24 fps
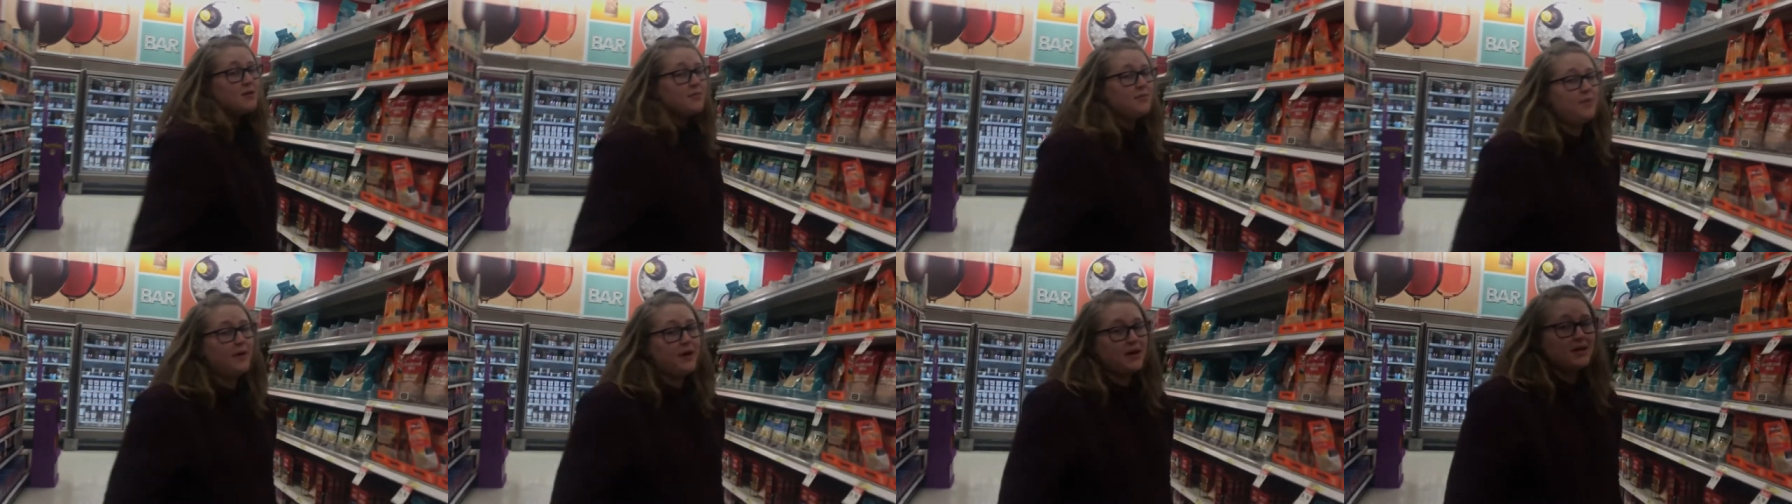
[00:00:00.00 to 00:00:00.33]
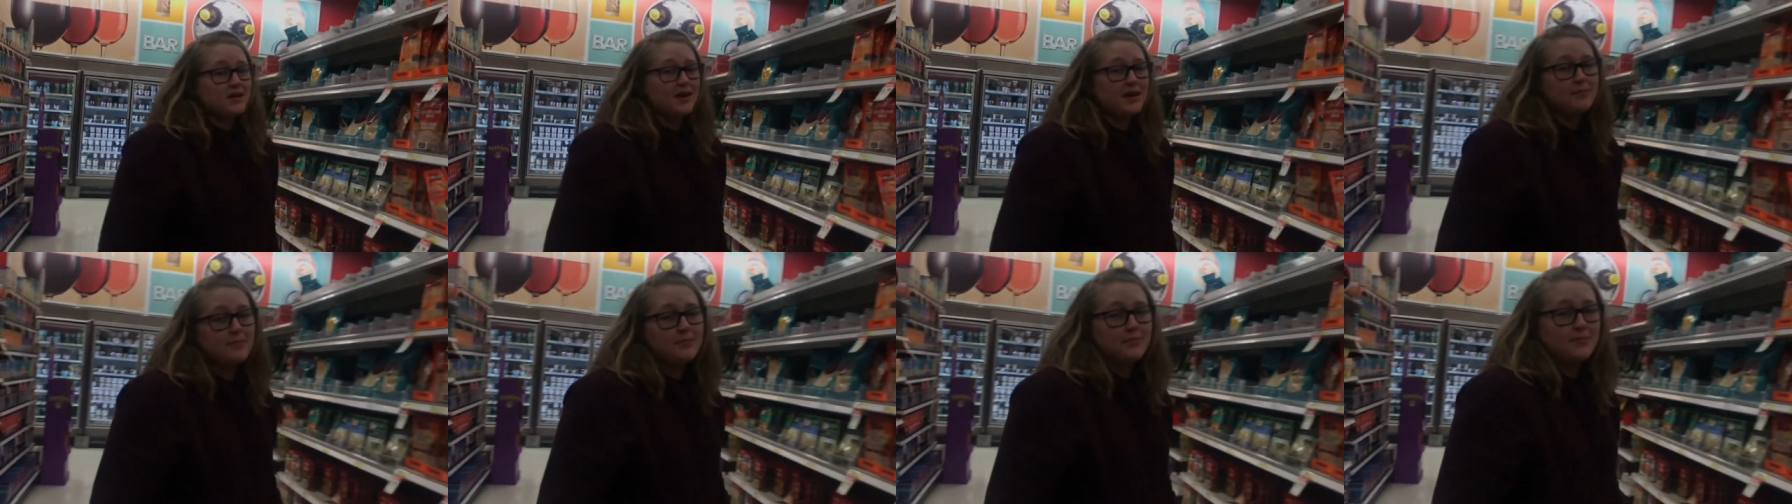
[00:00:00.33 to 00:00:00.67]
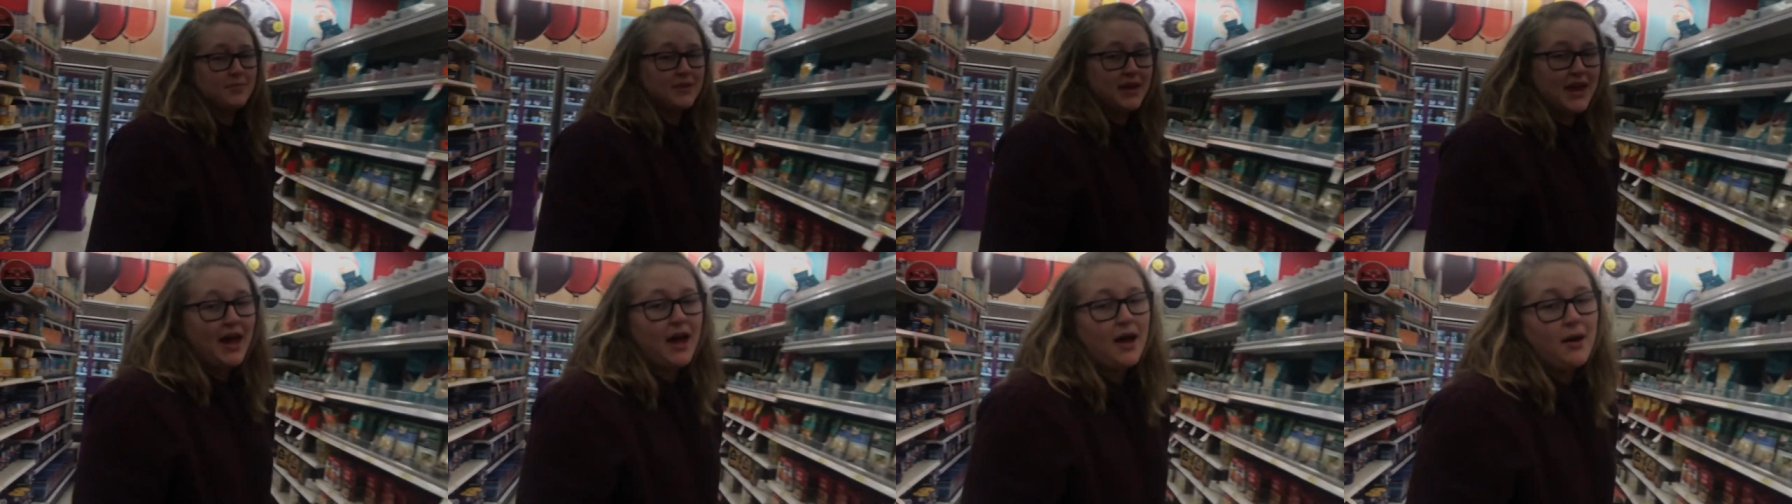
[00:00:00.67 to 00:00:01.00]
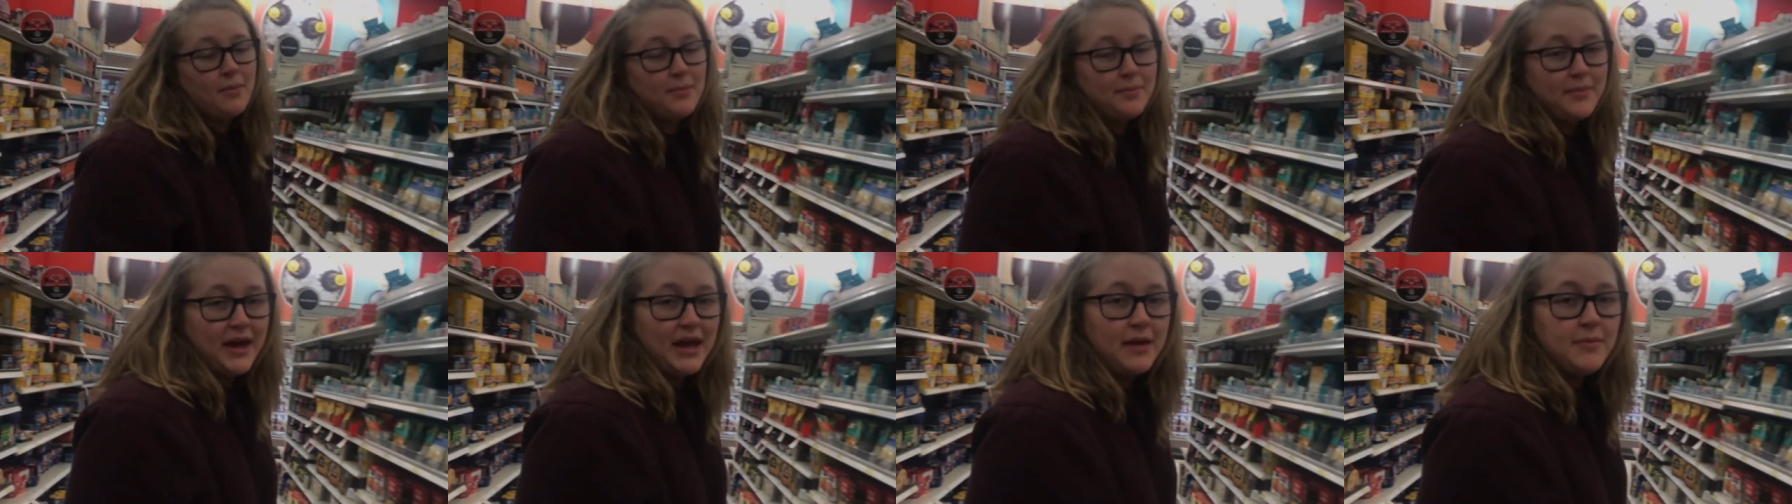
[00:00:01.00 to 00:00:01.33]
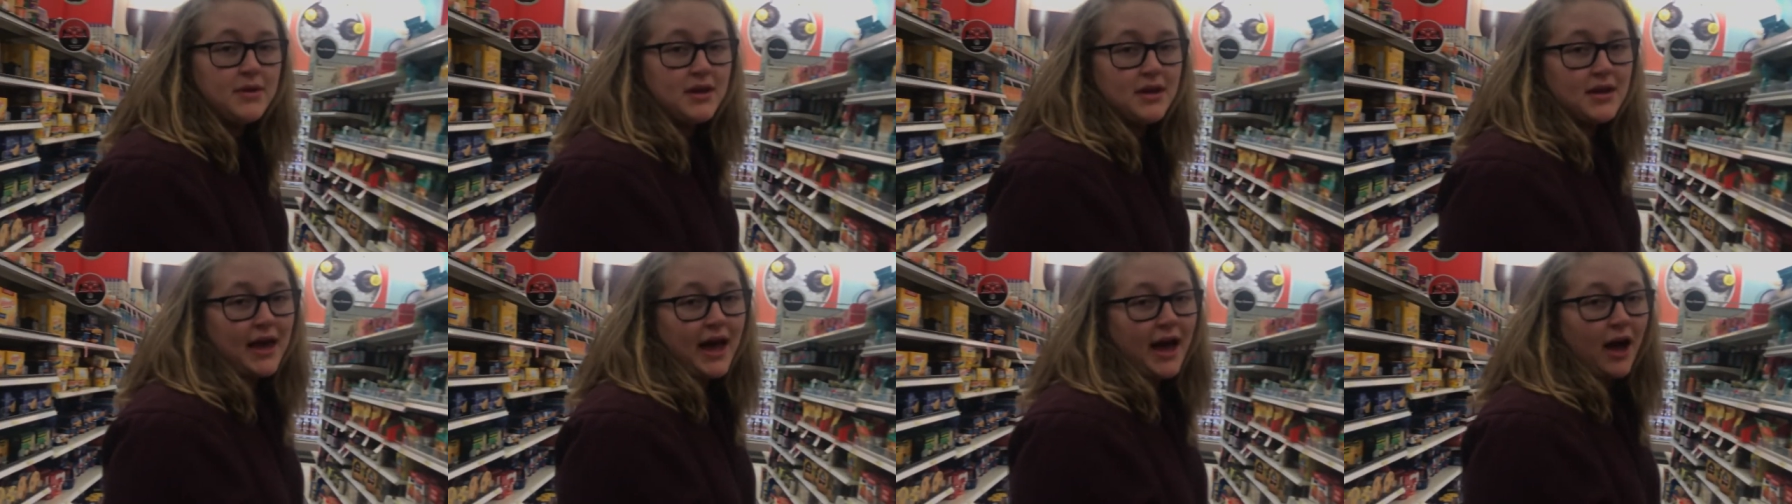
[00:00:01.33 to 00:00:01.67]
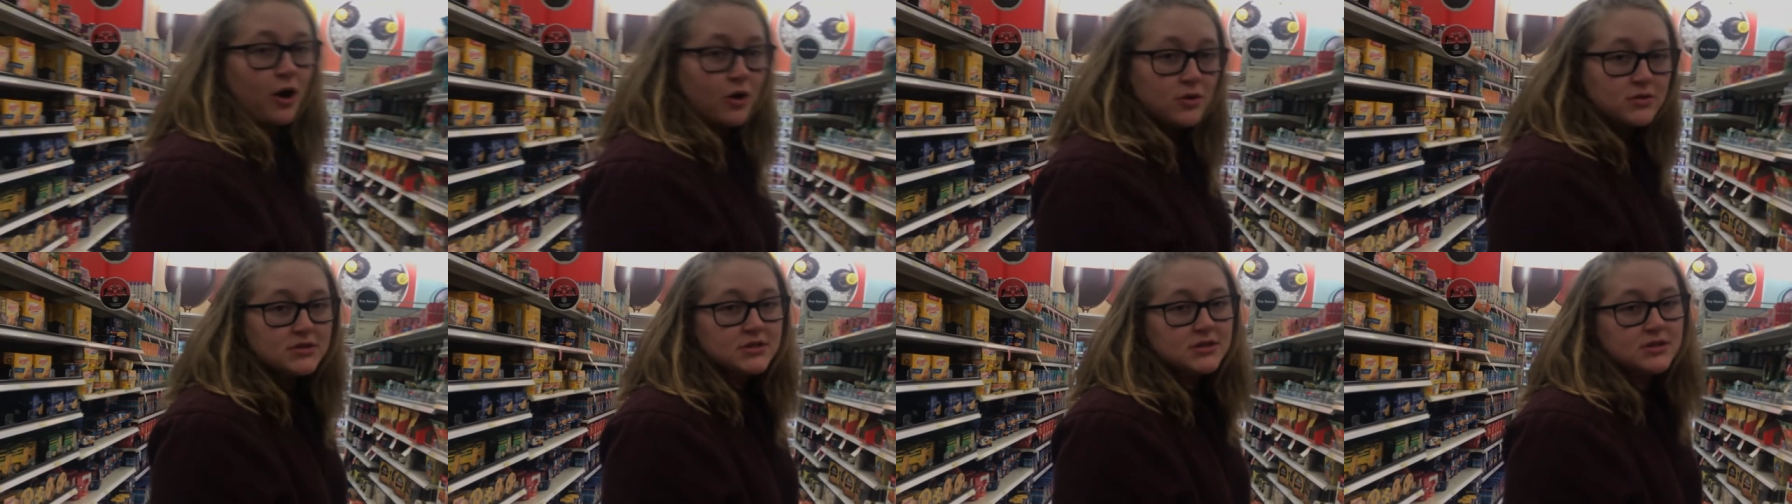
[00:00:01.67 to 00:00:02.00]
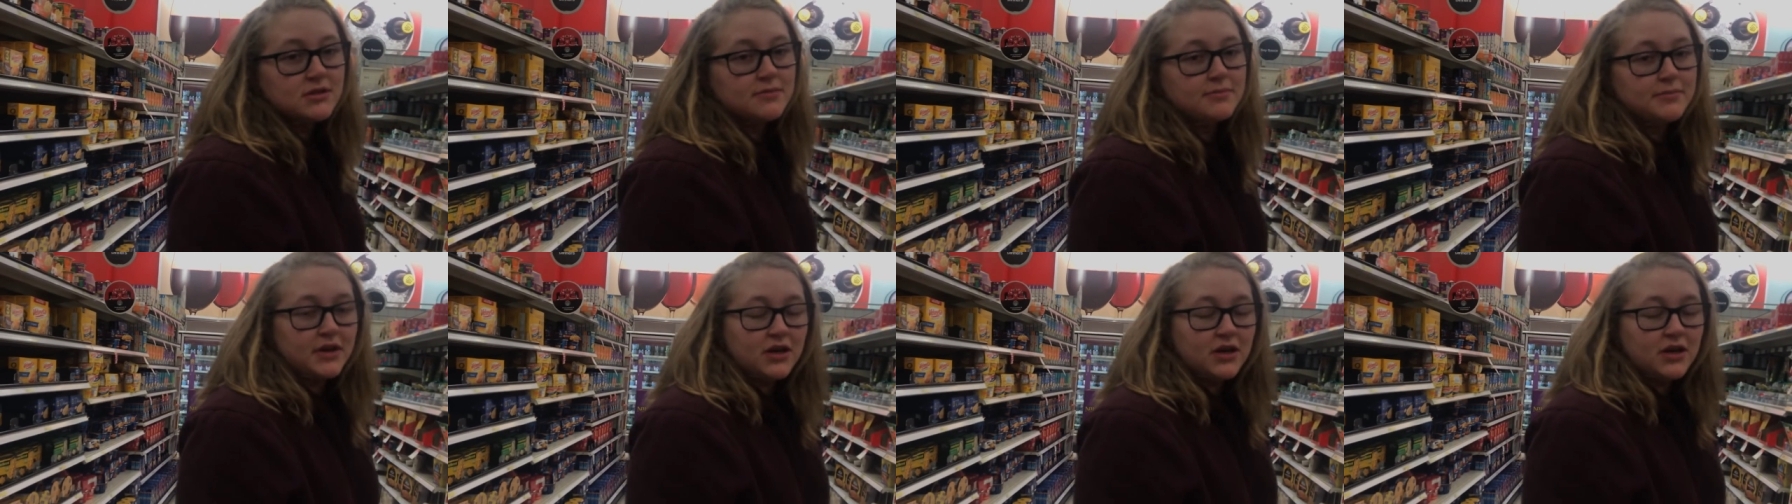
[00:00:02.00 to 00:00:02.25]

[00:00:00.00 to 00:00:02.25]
But cow, baby cow's